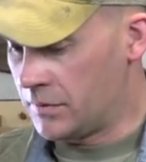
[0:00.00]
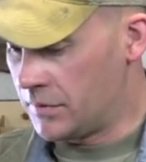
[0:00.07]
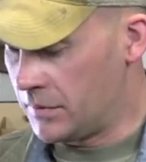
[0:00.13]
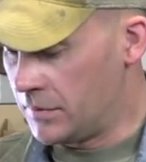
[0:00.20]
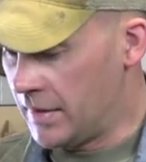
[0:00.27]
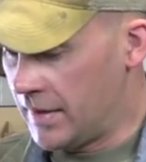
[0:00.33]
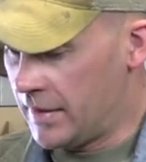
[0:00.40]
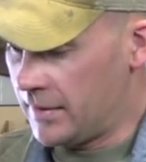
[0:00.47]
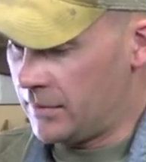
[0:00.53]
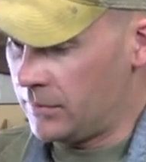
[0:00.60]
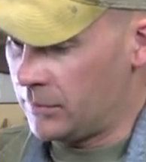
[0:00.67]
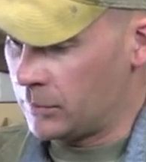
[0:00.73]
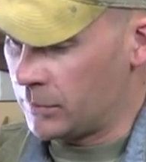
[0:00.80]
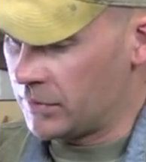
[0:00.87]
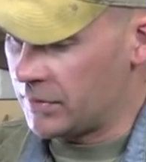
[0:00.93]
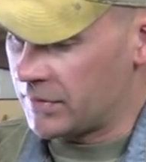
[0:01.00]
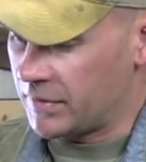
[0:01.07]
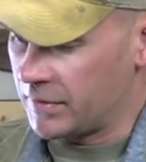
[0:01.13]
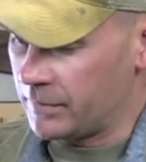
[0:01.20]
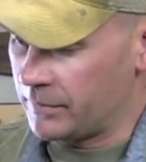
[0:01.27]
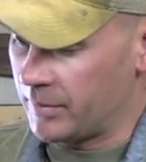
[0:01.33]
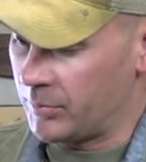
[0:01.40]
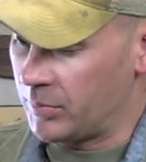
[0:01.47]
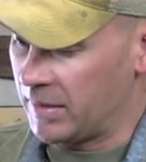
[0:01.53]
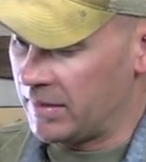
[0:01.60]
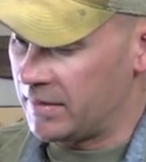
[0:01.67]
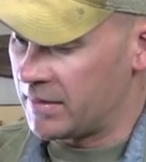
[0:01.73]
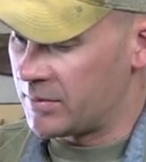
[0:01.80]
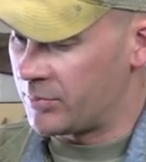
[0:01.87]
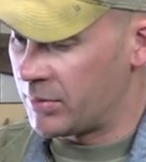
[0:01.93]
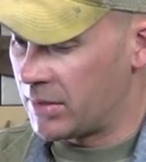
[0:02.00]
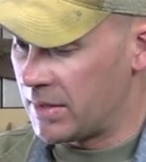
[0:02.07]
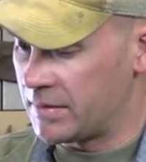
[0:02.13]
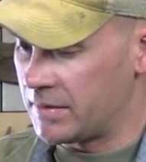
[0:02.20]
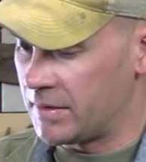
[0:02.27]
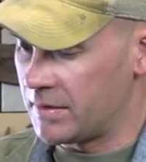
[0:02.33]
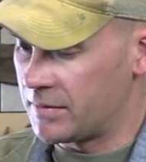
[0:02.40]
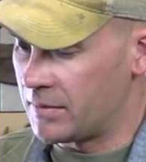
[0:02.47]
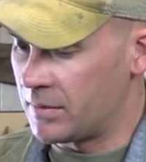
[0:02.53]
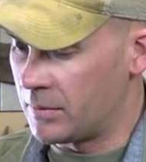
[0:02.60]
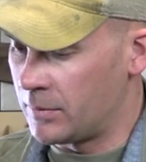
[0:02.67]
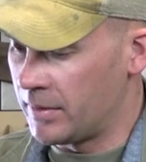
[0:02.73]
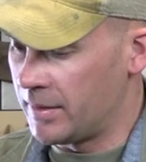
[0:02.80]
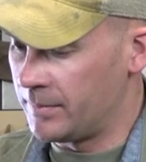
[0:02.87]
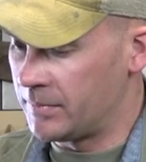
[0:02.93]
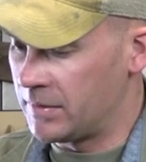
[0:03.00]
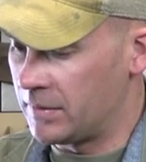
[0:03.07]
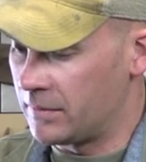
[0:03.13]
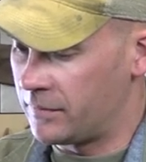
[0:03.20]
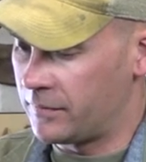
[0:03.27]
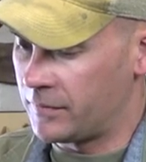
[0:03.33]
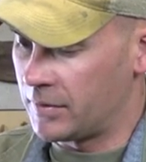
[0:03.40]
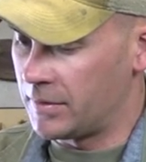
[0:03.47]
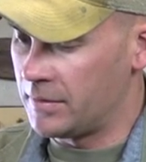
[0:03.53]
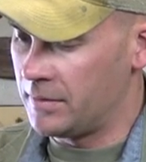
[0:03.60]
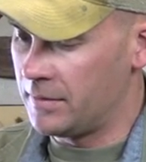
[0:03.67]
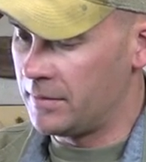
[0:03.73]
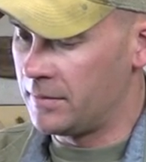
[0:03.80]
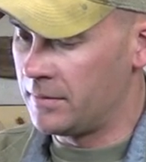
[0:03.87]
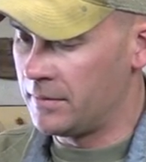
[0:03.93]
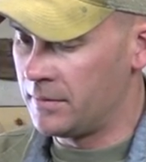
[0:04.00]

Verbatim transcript: So now we're just going to repeat this process all the way up to the front.